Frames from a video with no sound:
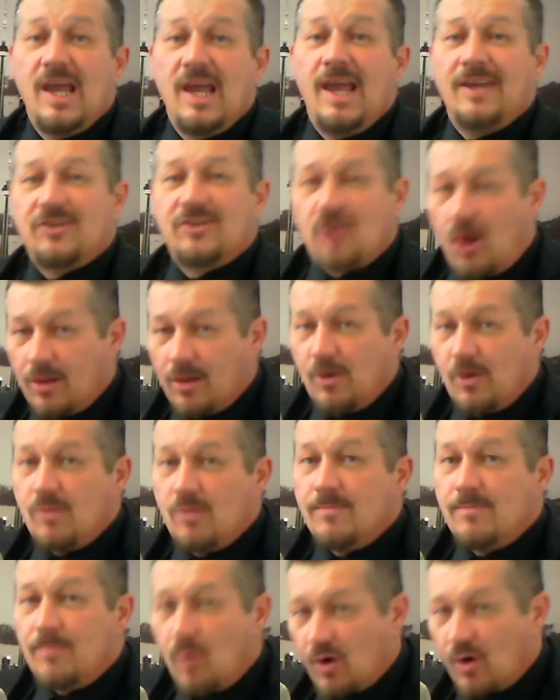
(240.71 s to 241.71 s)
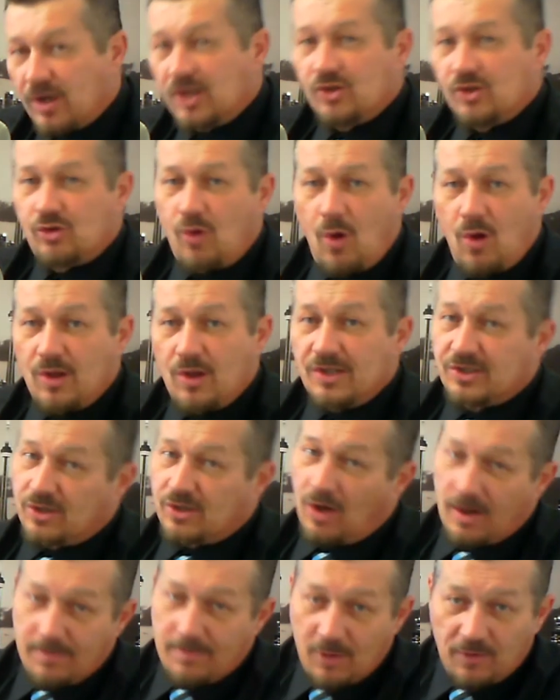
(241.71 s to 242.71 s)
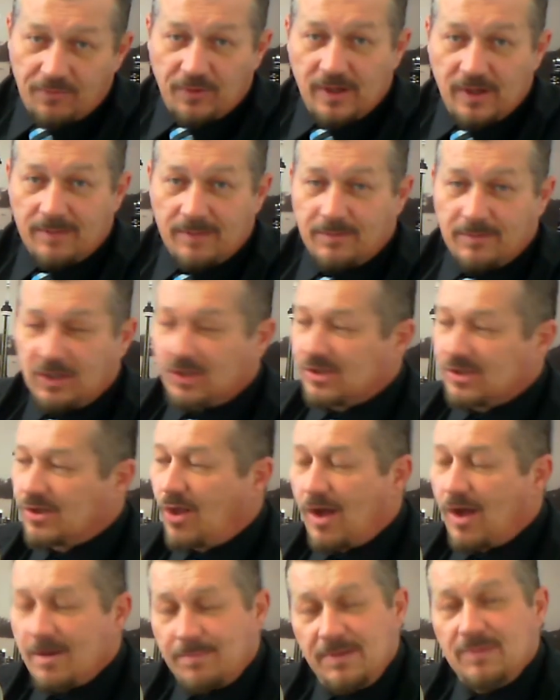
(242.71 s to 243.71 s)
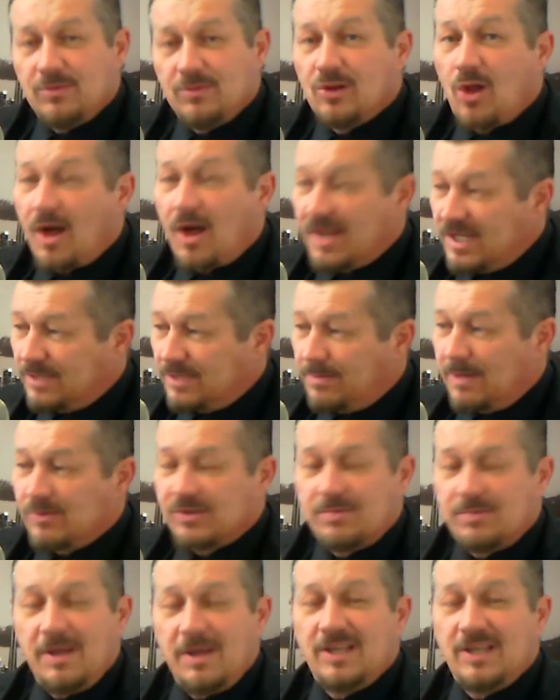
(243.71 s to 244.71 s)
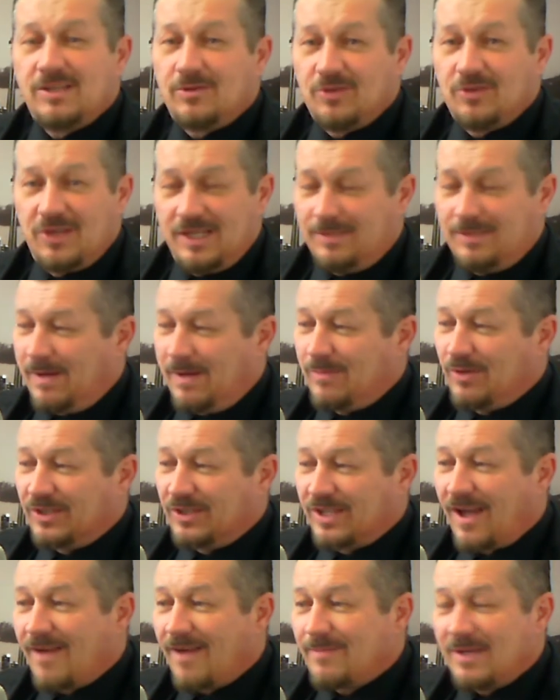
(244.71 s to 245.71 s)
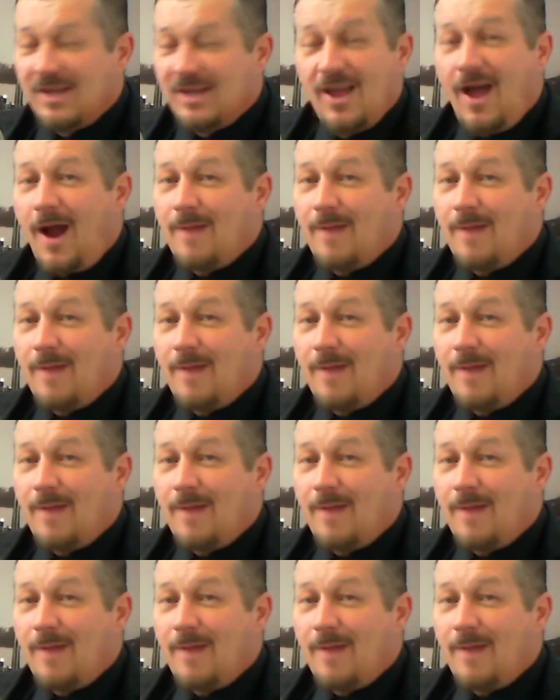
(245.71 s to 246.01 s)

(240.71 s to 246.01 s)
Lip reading: It's all about more control, and it's not about freedom, because a lot of these people, especially these people in government,